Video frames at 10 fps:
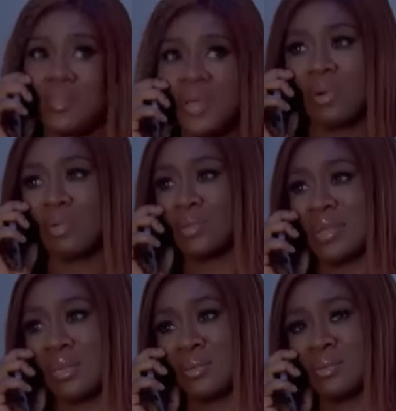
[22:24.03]
Pick up
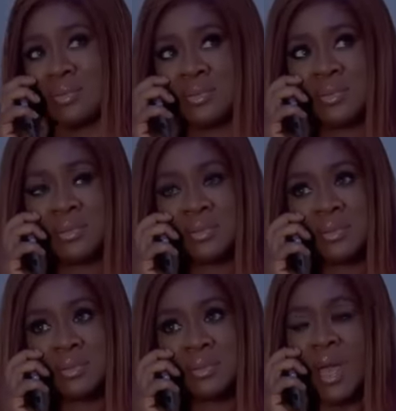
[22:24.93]
now.
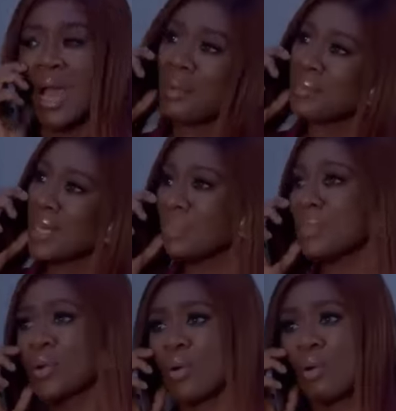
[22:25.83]
Amina,
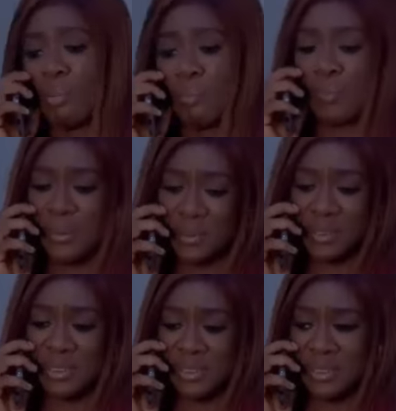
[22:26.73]
pick up.
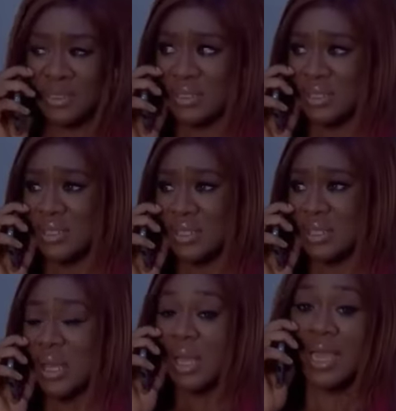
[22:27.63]

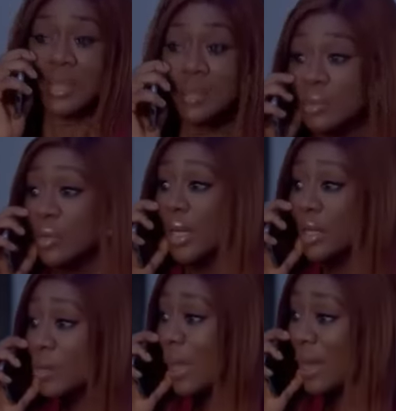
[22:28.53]
Hello?
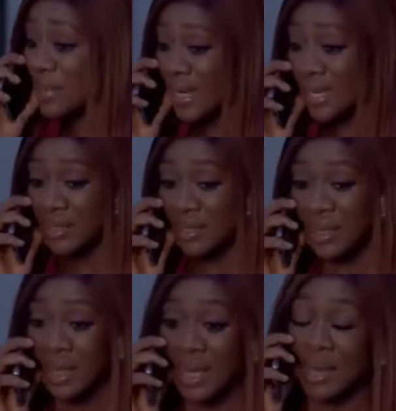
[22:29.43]
Hello? Amina?
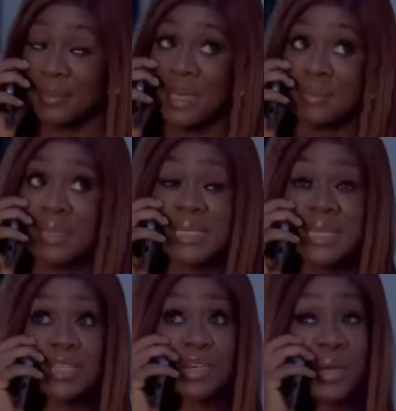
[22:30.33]
Amina, please,
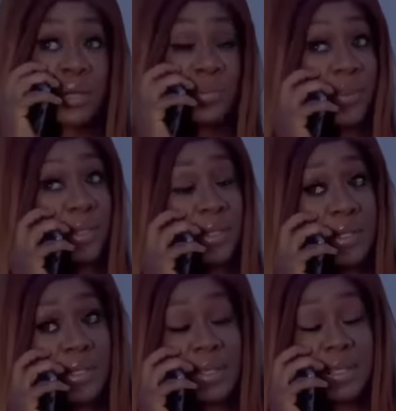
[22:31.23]
I need your help.
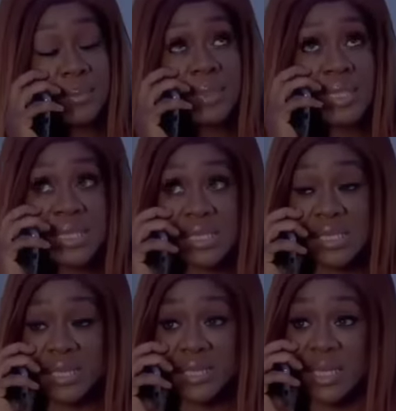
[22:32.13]

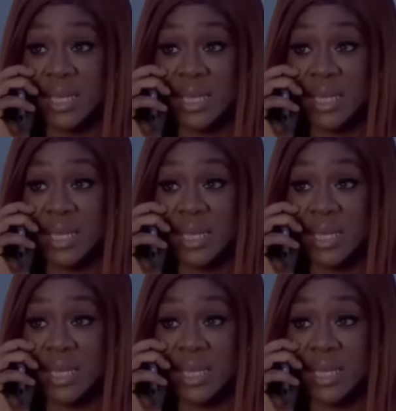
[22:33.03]
Please.